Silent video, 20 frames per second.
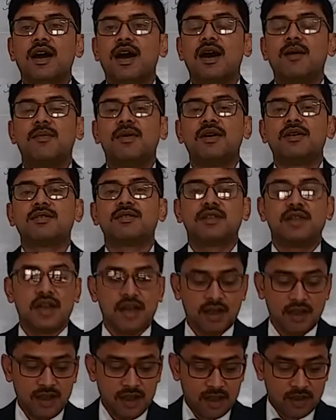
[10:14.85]
Amongst the
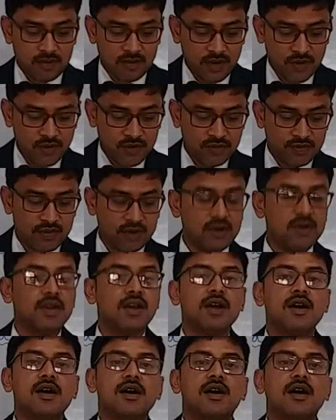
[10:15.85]
beautiful
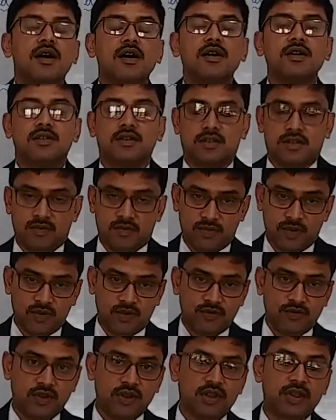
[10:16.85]
earth,
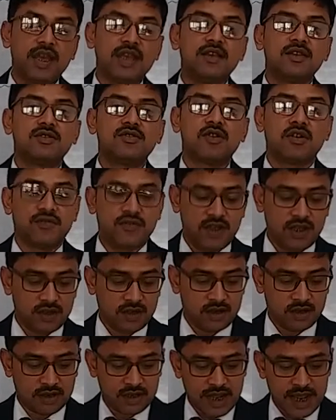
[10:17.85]
beautiful things of the
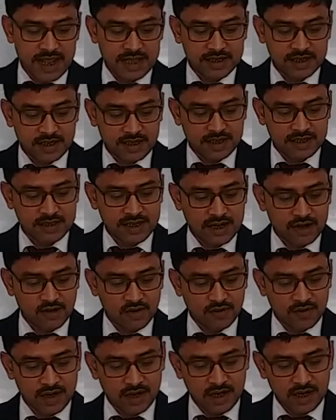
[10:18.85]
earth, as it is said
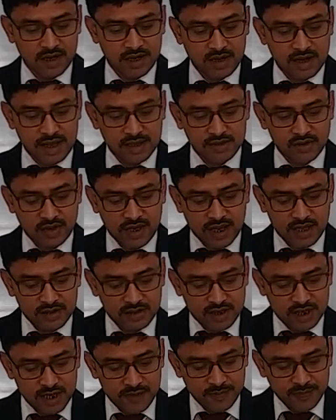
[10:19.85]
over here, as you can
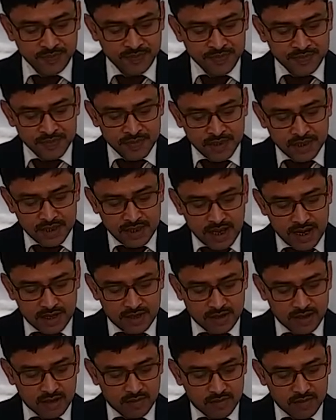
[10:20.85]
see, that
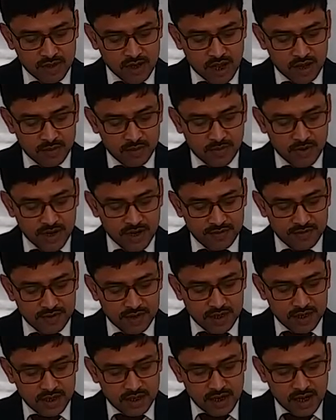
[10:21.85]
young brave,
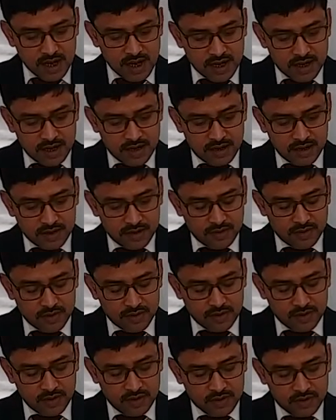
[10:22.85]
and
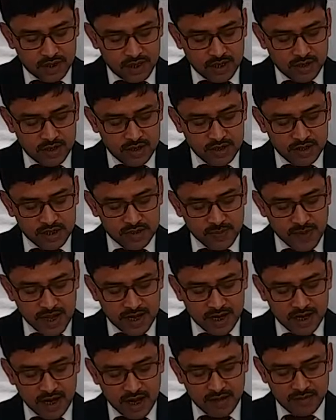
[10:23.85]
here in this
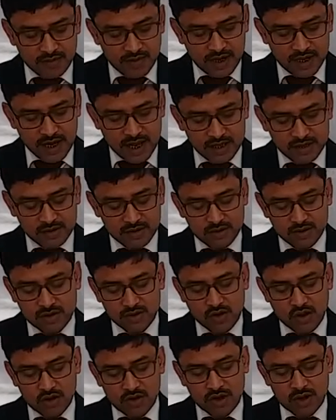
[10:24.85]
paragraph, it has
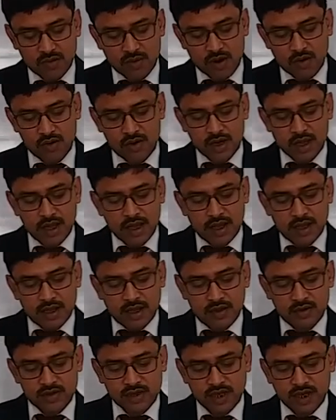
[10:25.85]
talked about,
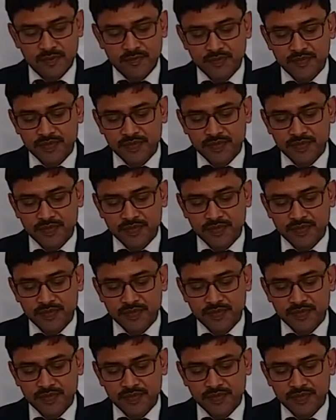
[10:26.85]
you see,